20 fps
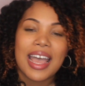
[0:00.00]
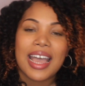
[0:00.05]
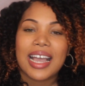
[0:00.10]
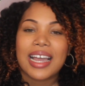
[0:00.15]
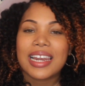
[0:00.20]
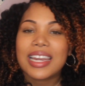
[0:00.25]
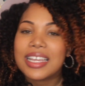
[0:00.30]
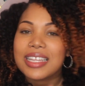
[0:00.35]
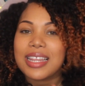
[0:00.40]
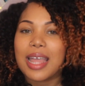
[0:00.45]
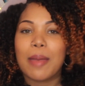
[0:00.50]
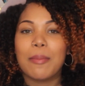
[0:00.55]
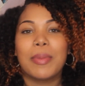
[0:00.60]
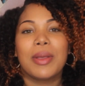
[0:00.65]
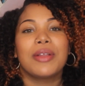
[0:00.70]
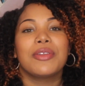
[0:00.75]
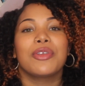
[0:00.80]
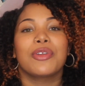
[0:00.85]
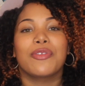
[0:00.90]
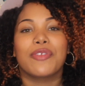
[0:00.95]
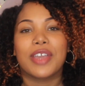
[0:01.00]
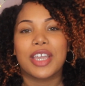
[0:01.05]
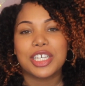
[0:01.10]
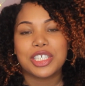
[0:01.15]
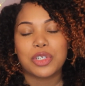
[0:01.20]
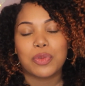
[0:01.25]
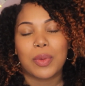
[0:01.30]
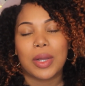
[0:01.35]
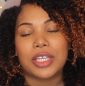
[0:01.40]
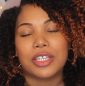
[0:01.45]
Click that bell
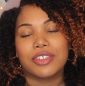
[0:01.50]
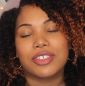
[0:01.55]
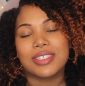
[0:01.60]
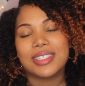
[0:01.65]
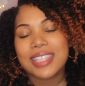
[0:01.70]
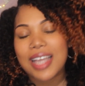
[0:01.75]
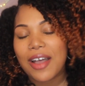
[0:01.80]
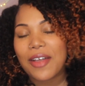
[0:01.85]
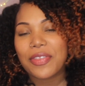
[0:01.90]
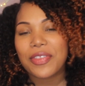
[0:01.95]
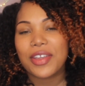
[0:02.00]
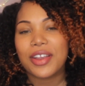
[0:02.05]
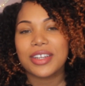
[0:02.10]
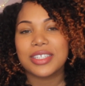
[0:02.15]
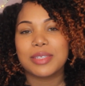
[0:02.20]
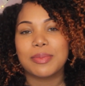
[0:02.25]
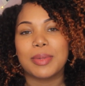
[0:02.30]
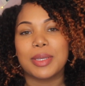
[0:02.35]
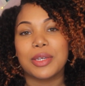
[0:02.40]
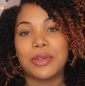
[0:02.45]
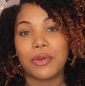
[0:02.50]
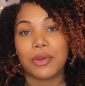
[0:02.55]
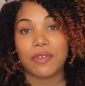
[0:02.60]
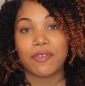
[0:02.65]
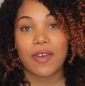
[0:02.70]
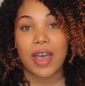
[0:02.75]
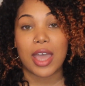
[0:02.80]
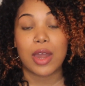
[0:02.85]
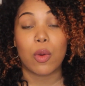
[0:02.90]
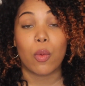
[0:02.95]
notification while you're down there to be
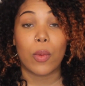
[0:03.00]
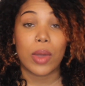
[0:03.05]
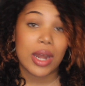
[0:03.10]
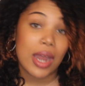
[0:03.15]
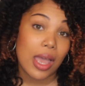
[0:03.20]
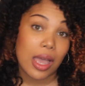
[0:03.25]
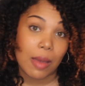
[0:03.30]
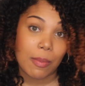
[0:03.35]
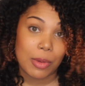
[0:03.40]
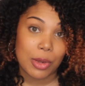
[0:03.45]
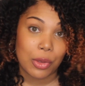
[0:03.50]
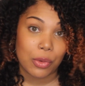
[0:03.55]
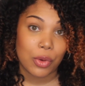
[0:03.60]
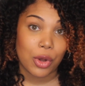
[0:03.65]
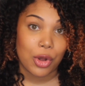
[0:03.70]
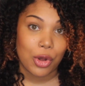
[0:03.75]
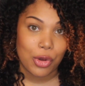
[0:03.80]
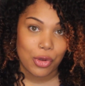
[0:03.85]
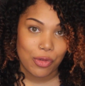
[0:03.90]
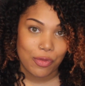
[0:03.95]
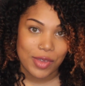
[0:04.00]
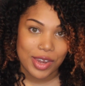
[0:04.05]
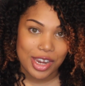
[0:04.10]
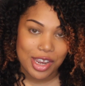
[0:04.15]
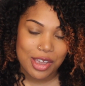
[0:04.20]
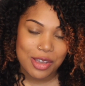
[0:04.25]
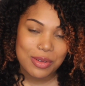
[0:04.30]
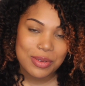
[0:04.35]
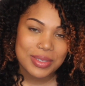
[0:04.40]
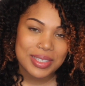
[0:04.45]
notified when I upload new
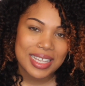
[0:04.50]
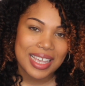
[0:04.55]
videos.